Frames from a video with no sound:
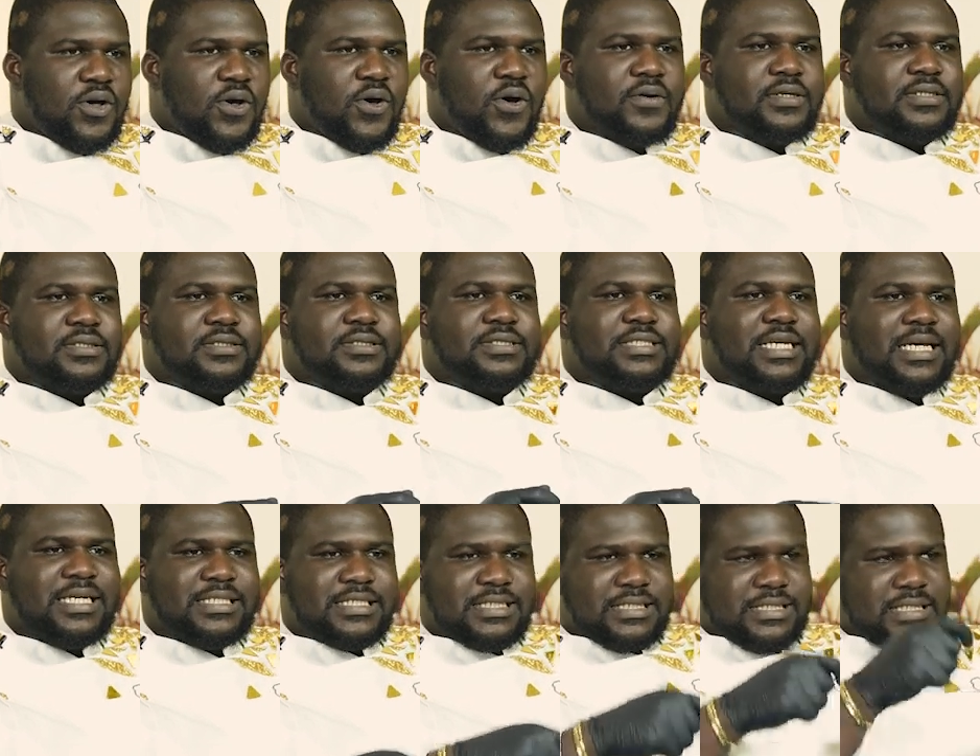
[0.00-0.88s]
all the
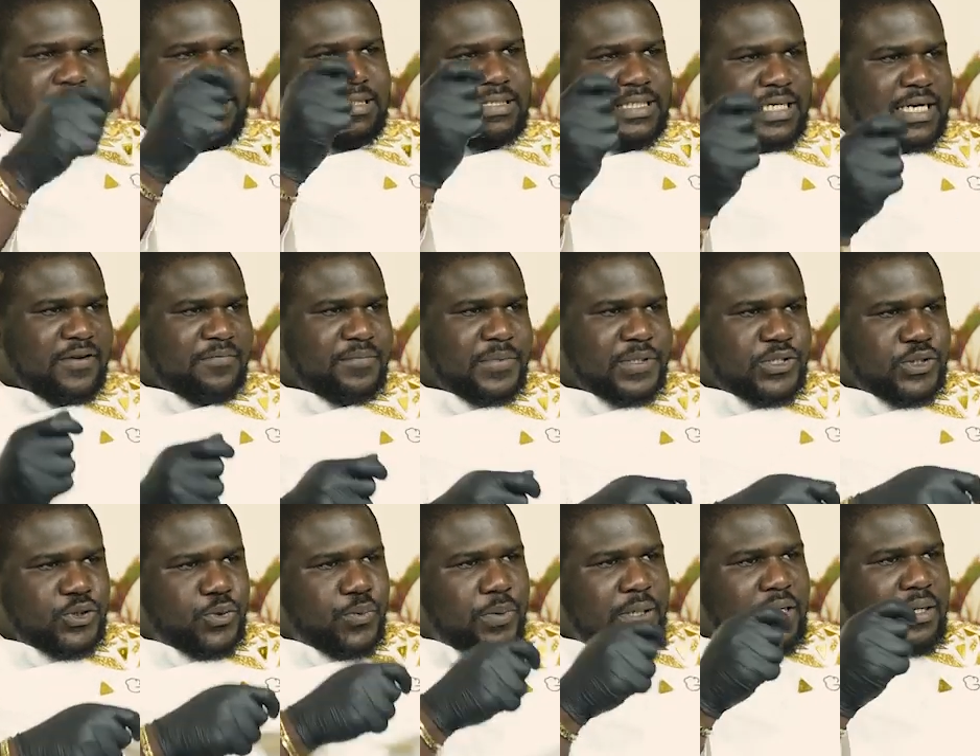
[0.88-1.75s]
test things that I've been
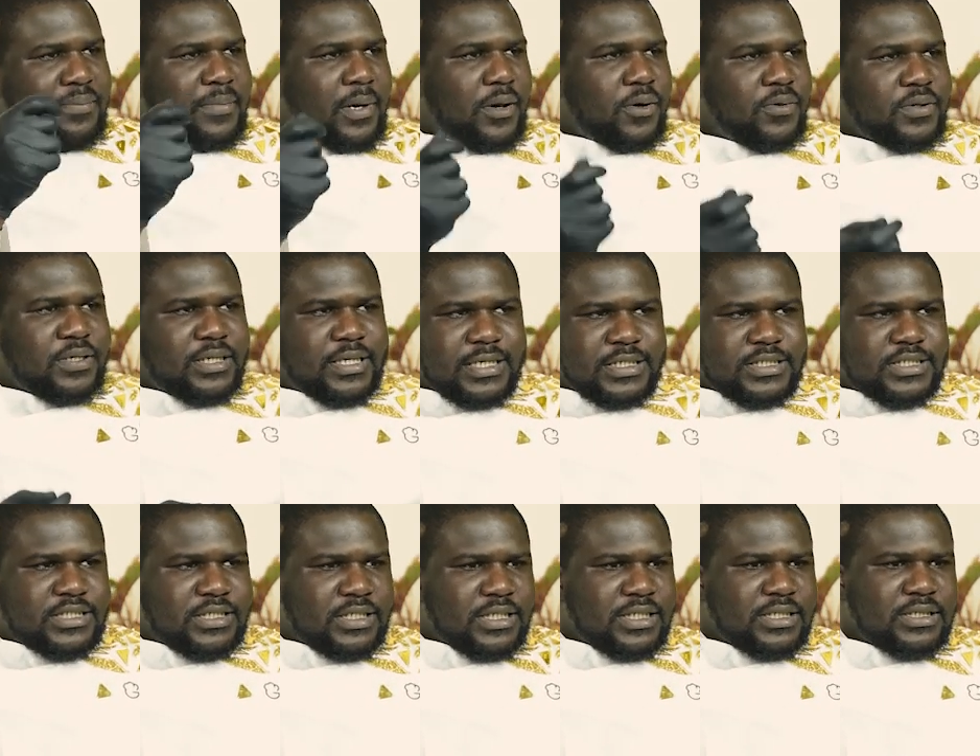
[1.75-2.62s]
doing in my own
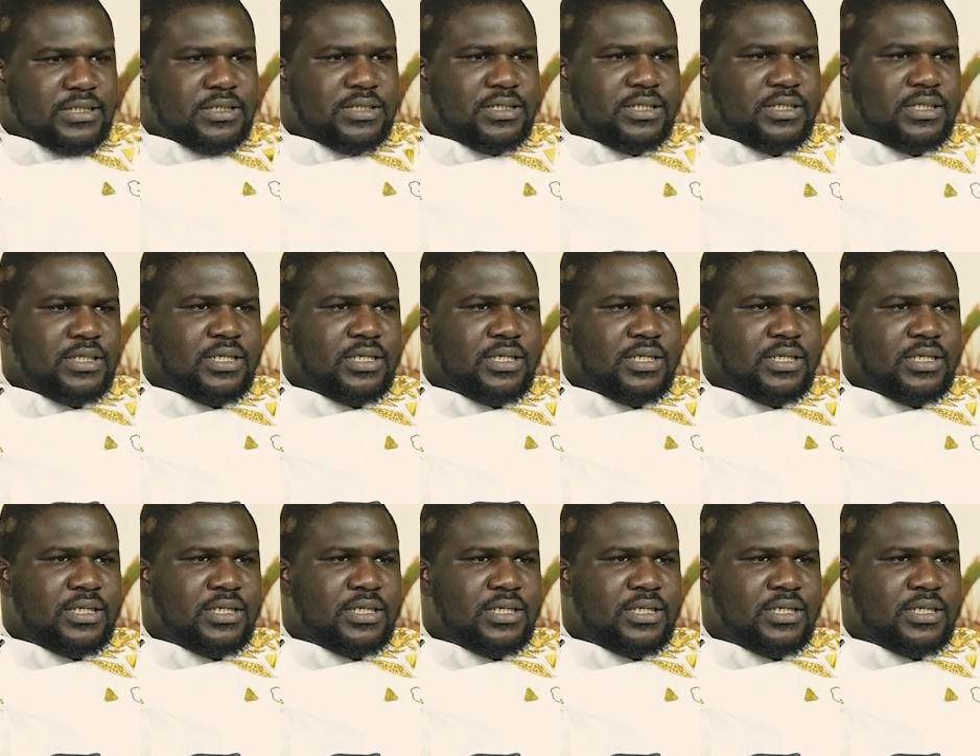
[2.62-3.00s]
kitchen,